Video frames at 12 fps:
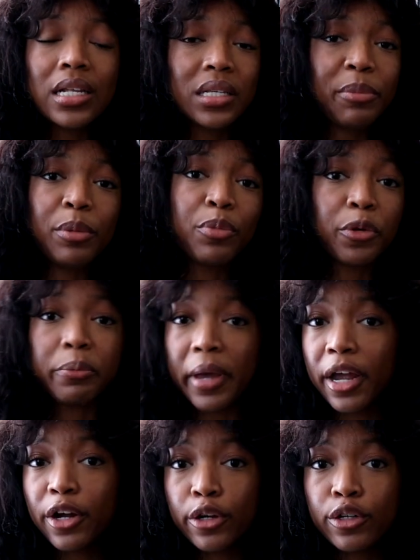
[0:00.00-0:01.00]
to be
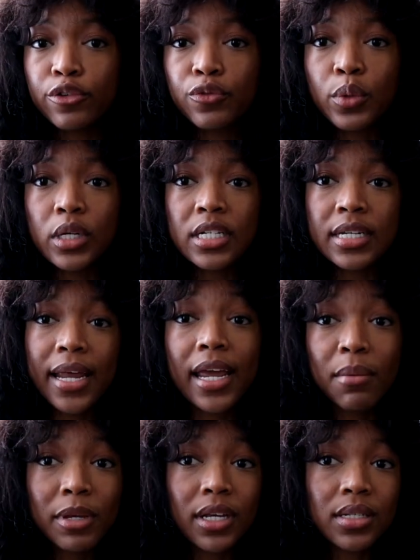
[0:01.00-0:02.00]
prepared for
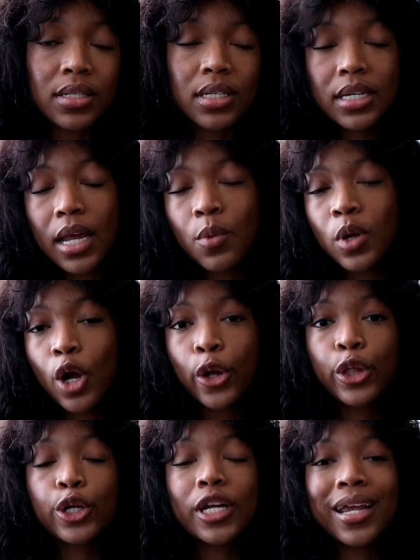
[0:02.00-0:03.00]
today because today we are
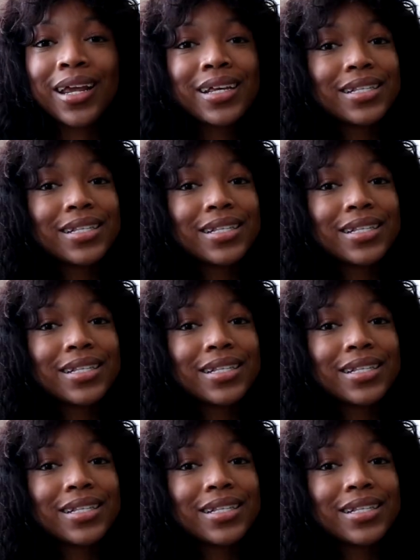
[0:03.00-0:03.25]
learning